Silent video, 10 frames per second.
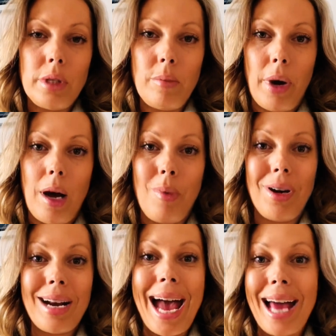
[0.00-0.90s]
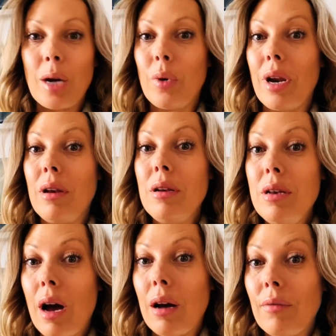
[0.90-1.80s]
bile, but not adequate
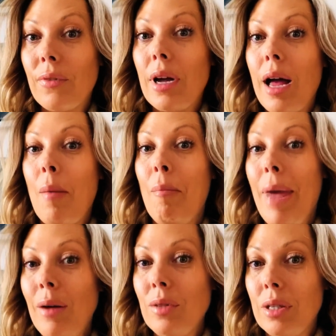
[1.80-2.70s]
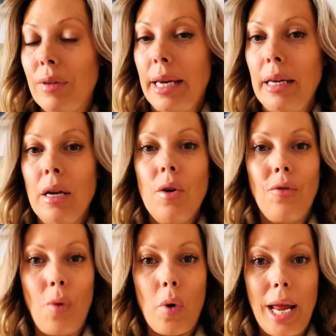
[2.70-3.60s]
enough amounts of it
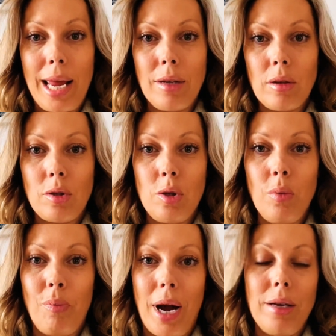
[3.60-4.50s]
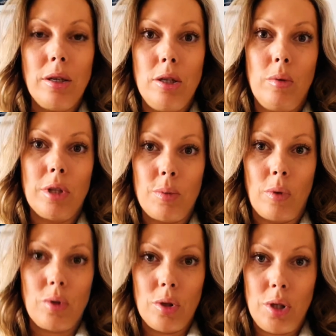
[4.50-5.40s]
for it to bind and do what it's
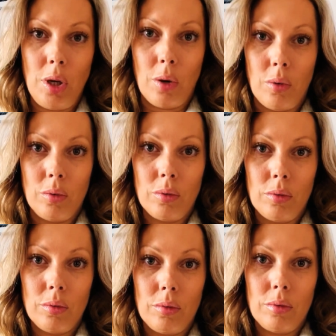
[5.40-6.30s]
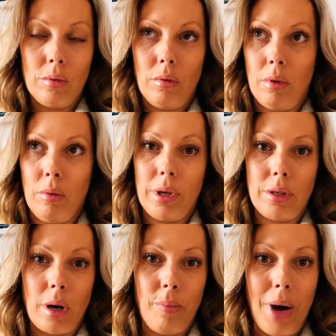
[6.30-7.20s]
supposed to do. Well, what does
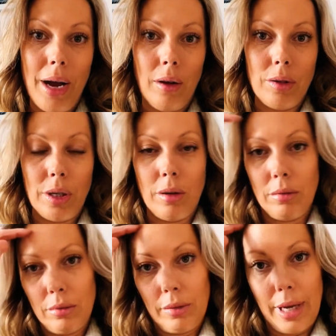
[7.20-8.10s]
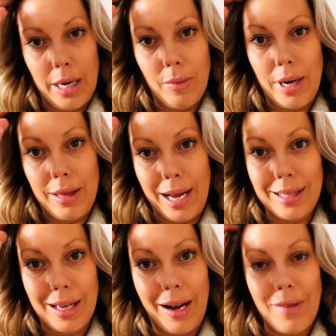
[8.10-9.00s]
our bile do? Anybody that has
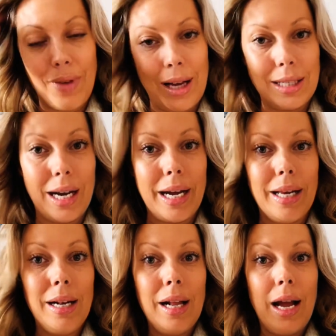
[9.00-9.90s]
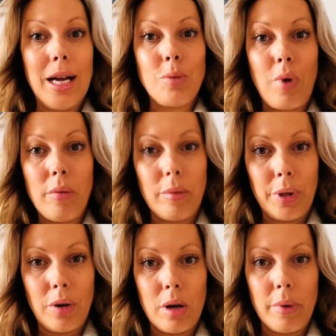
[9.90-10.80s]
a high-fat diet has probably
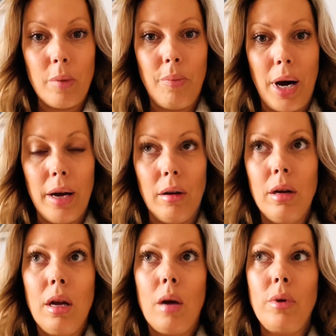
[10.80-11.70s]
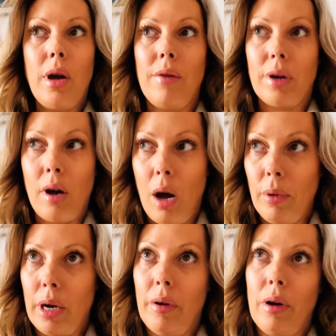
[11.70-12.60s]
heard about bile. And when you have your
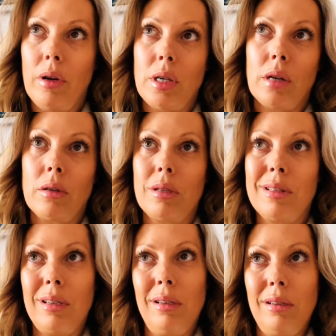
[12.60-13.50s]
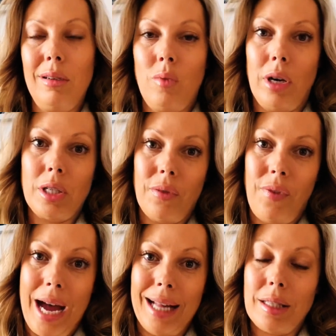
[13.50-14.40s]
gallbladder out, your doctor says, oh, watch the
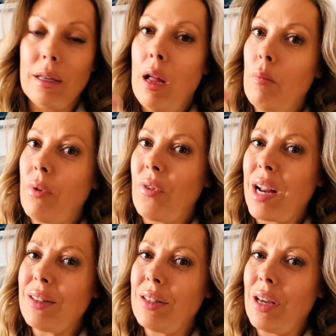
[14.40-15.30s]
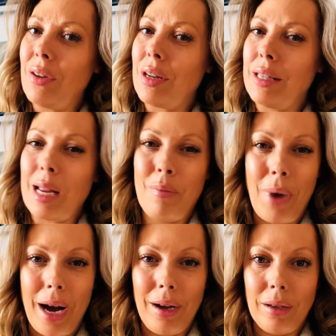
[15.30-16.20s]
fats, but forgets to tell you to take
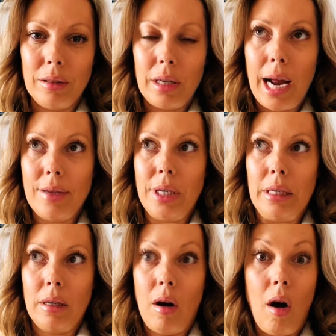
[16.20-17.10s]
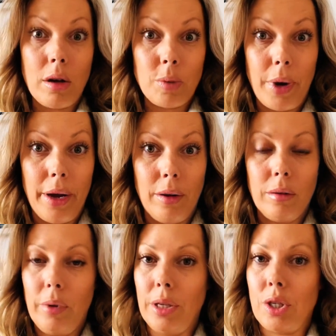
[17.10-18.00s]
bile, as in ox bile,
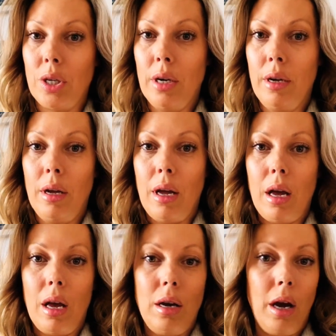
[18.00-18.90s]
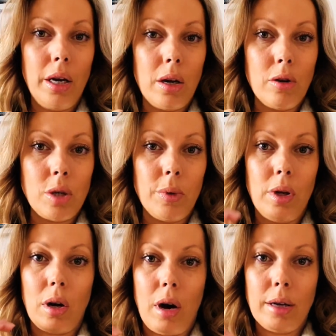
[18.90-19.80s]
which,
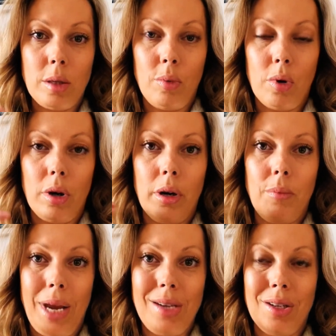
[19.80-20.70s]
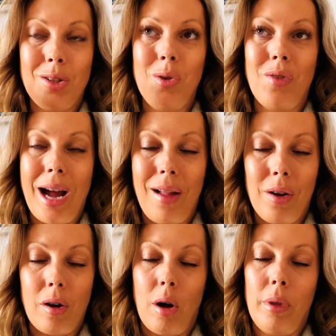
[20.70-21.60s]
non-negotiable across the board, patients who have had their
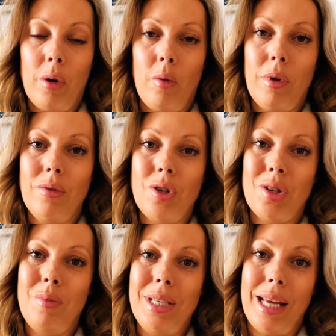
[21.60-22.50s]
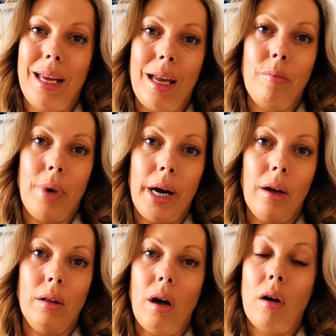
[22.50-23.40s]
gallbladder removed should be taking
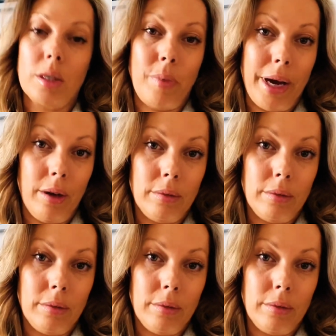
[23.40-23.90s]
bile, ox bile.